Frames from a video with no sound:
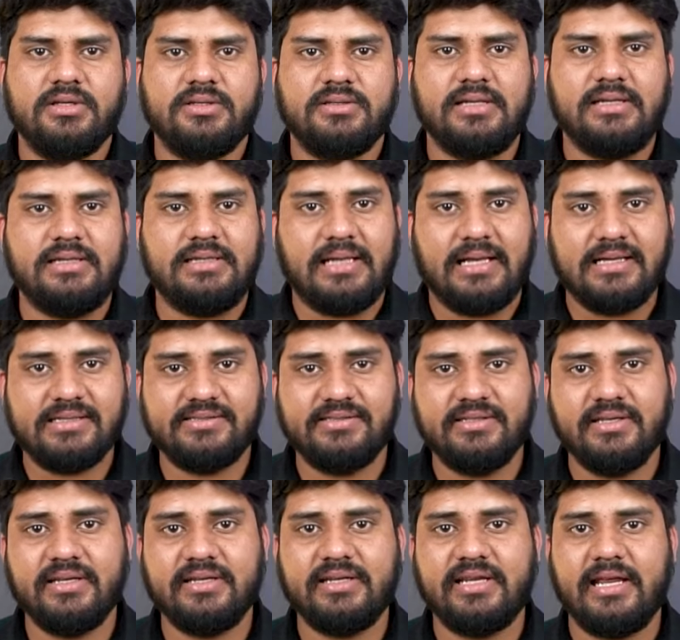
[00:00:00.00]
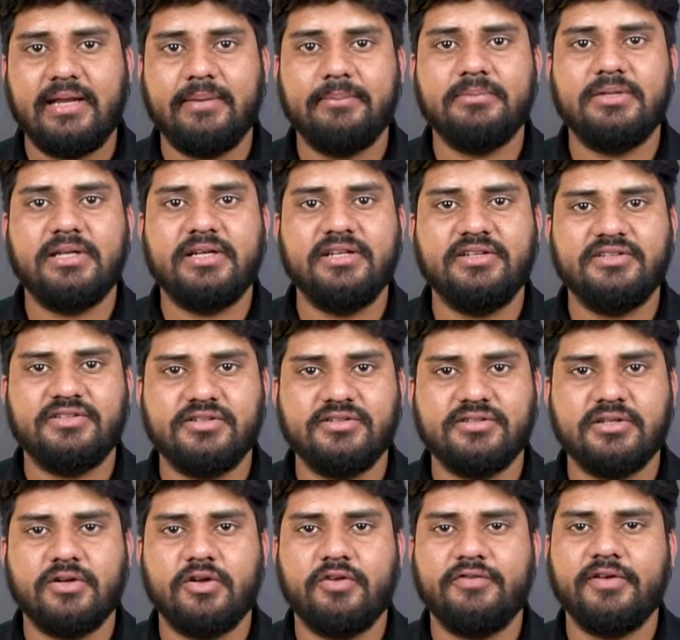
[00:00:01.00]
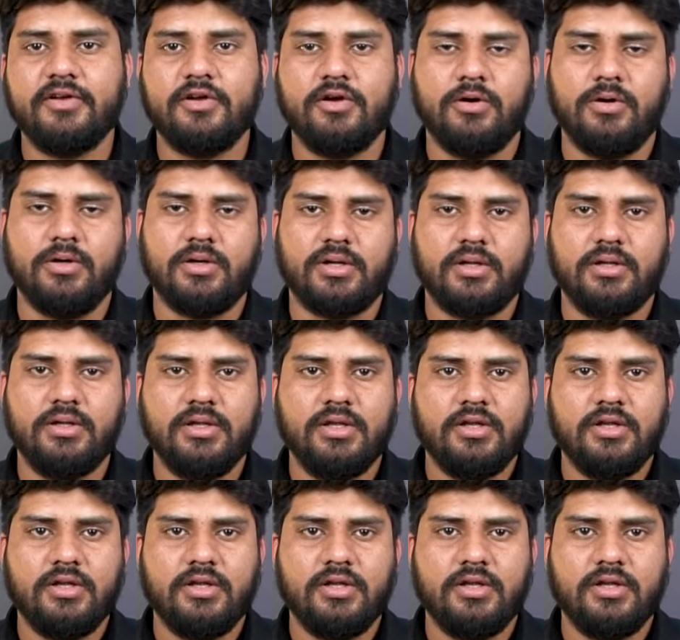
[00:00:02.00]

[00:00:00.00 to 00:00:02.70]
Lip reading: Then last year came the decision of a court,